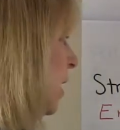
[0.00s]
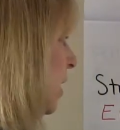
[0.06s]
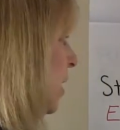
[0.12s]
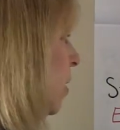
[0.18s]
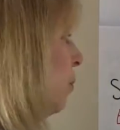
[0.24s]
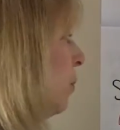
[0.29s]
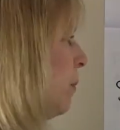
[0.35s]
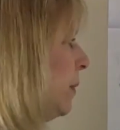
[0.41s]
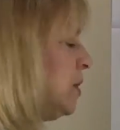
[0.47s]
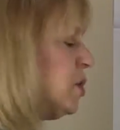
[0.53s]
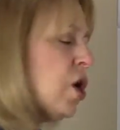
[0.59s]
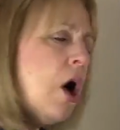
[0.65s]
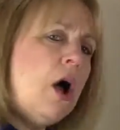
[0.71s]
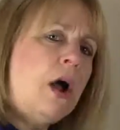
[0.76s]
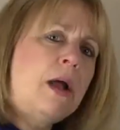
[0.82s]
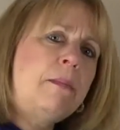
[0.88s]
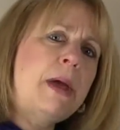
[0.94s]
When we
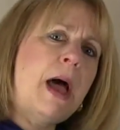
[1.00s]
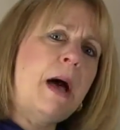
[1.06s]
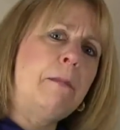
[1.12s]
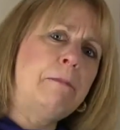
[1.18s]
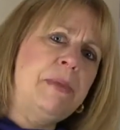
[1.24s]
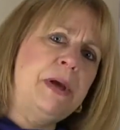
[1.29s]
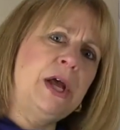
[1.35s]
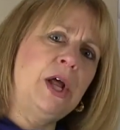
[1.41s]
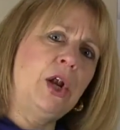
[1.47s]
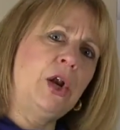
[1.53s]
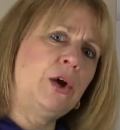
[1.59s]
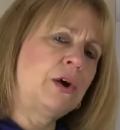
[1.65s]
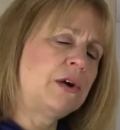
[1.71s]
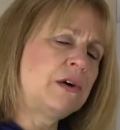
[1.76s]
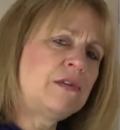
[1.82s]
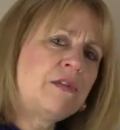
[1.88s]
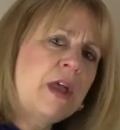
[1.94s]
talk about
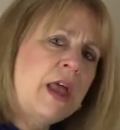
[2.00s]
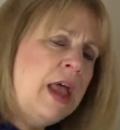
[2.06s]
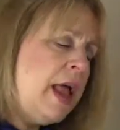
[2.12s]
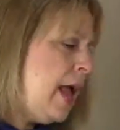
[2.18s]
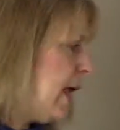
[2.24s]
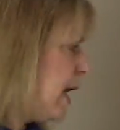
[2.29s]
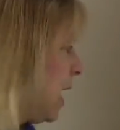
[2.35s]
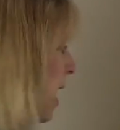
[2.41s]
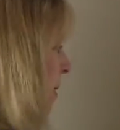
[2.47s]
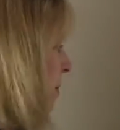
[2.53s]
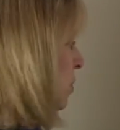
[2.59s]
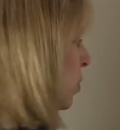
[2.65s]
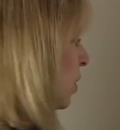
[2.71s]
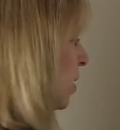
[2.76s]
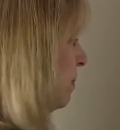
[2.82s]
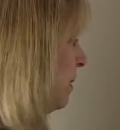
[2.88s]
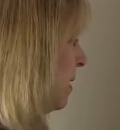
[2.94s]
pillars, and I'm going to